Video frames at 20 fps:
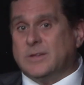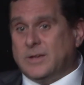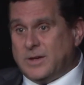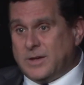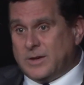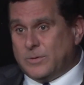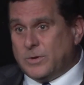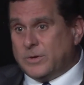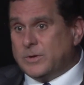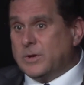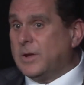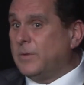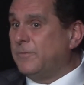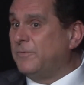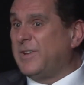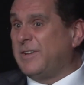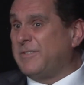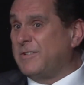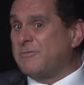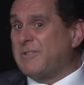and
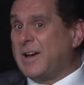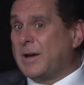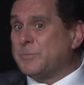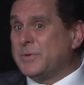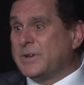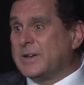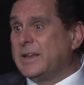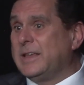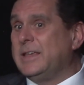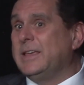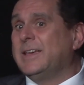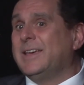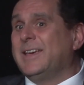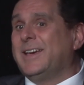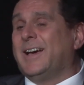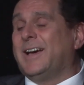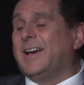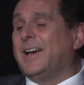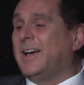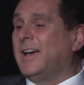very rapidly,
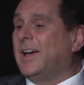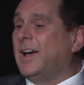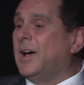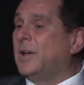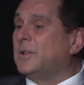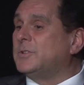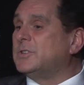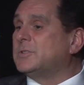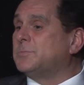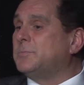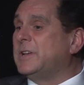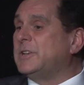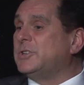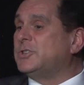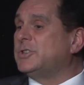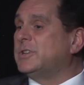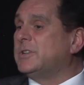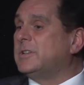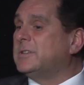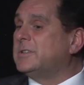I'll just
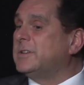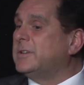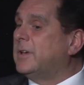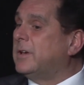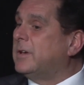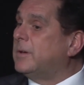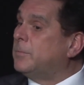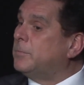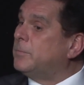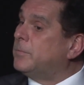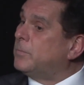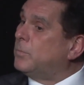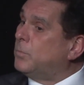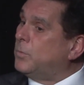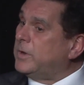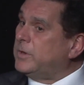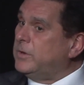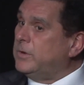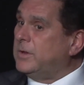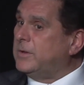mention
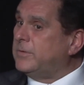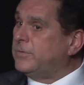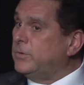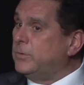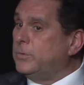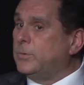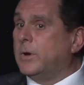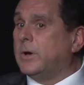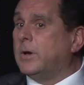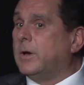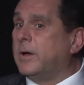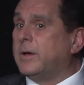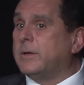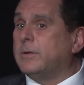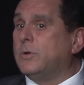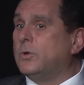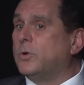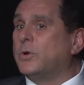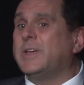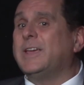if you are
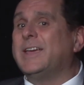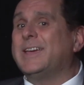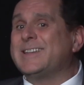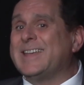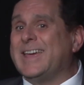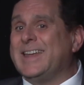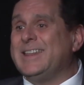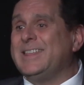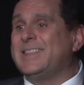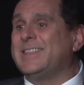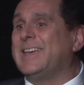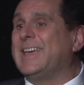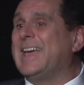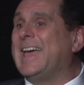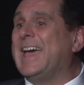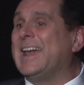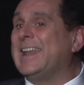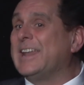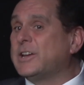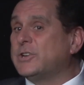looking at anything
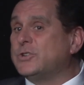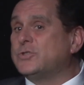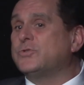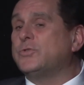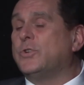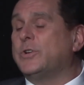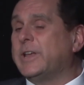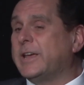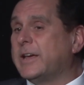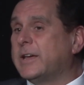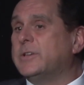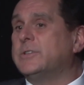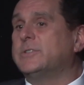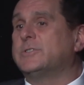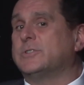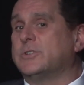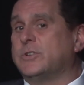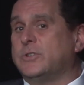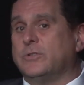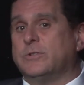electronic
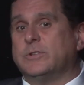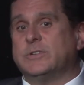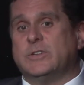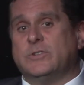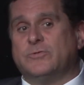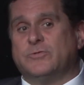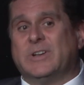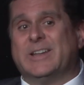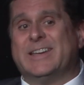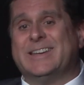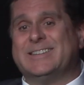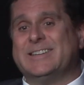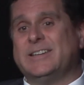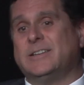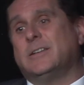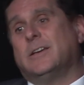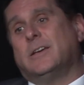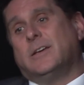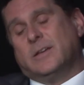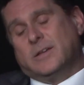security
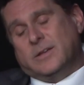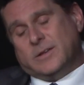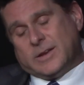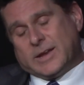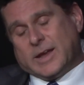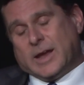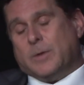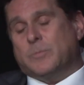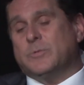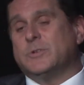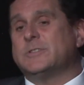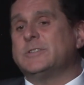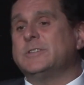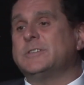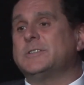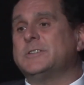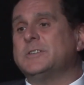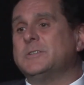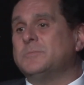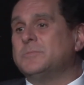related, camera
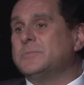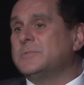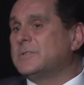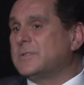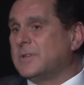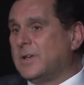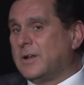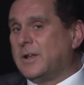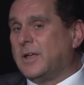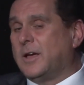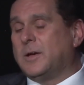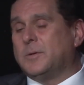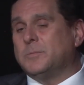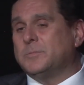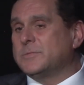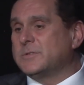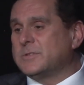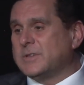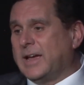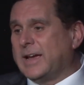systems,
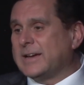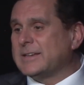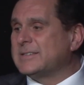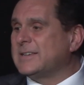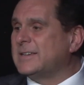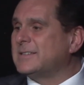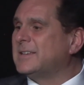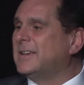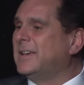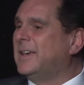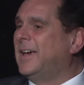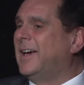alarms, access,